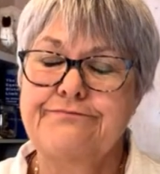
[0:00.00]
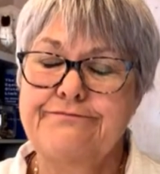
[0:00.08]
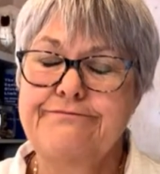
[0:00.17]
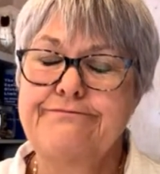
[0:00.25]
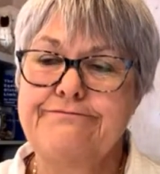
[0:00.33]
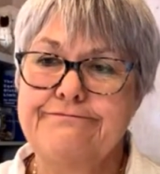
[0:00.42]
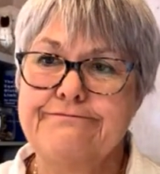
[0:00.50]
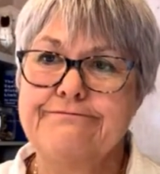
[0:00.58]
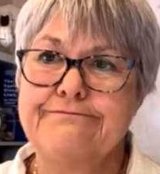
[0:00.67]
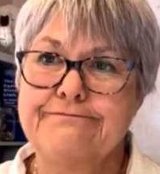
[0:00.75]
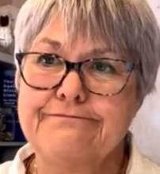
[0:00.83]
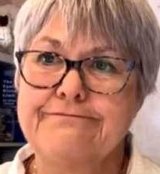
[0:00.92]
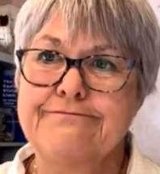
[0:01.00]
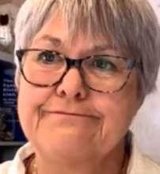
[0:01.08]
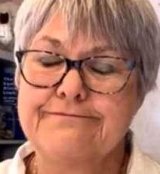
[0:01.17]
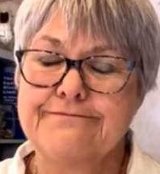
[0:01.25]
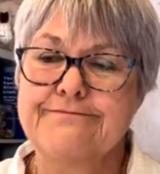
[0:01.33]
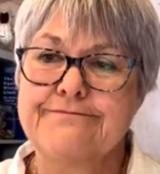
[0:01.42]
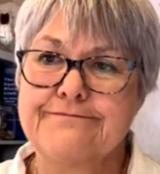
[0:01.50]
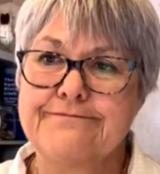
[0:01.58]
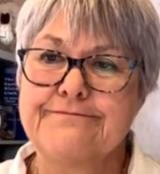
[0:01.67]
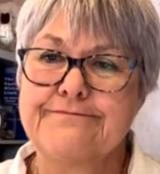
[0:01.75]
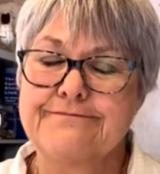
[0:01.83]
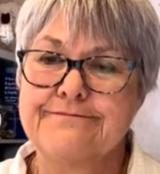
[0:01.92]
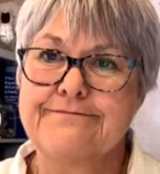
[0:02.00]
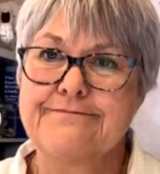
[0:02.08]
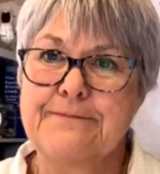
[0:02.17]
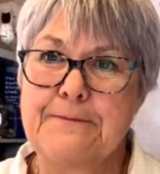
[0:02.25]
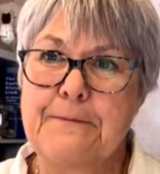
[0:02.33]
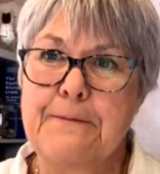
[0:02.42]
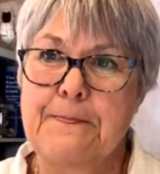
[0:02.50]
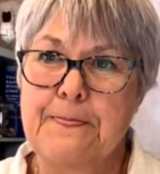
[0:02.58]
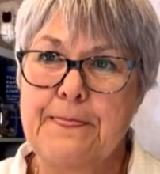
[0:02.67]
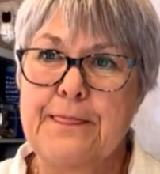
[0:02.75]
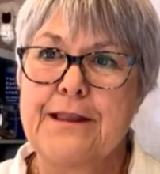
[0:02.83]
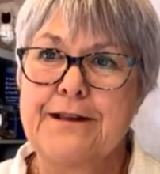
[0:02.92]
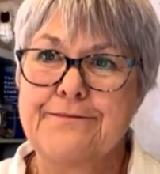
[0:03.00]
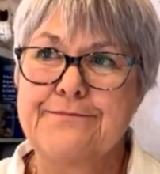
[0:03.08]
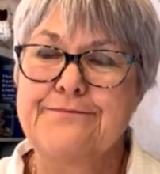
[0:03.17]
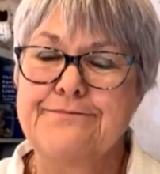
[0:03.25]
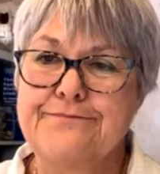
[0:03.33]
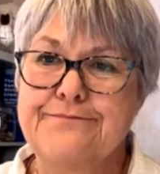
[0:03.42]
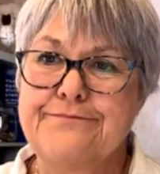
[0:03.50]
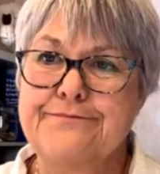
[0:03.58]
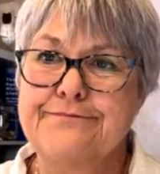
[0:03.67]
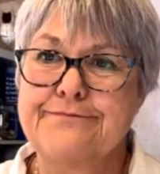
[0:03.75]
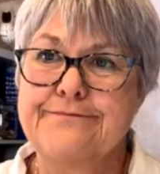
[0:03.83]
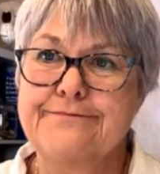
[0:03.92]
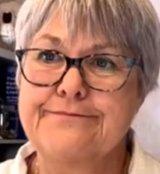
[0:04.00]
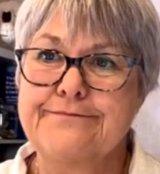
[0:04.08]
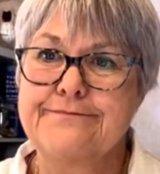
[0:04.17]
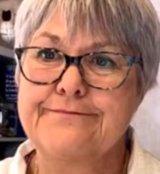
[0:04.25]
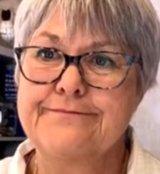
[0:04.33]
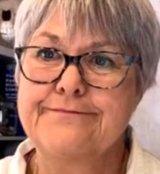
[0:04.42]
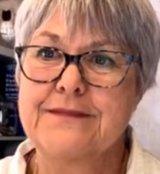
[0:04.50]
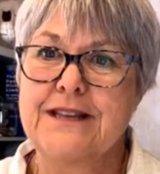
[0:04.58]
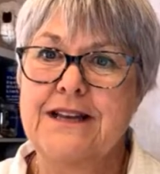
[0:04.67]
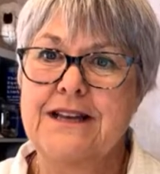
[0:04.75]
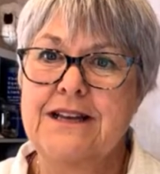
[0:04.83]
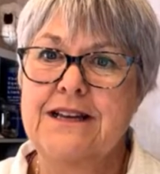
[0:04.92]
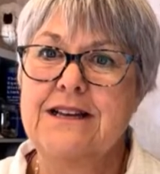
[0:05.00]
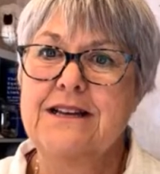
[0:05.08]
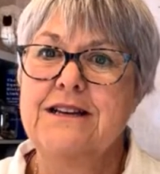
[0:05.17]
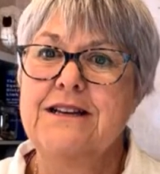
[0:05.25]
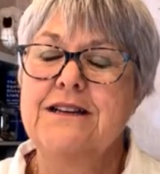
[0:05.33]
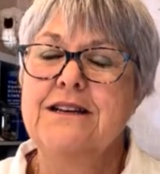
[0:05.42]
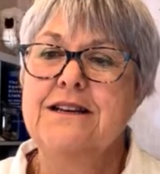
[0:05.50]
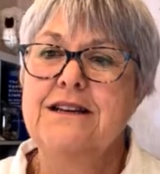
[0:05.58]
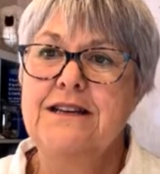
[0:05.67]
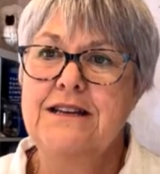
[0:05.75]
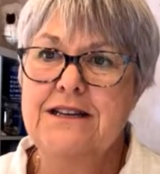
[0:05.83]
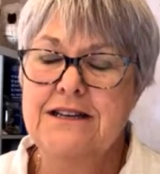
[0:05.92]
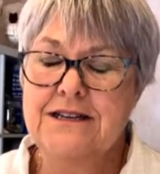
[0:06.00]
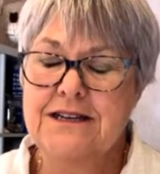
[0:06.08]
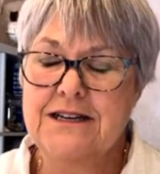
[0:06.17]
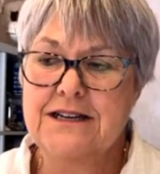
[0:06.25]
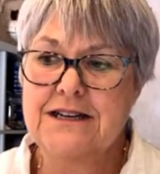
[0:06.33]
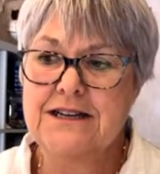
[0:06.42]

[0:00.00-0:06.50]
(not speaking)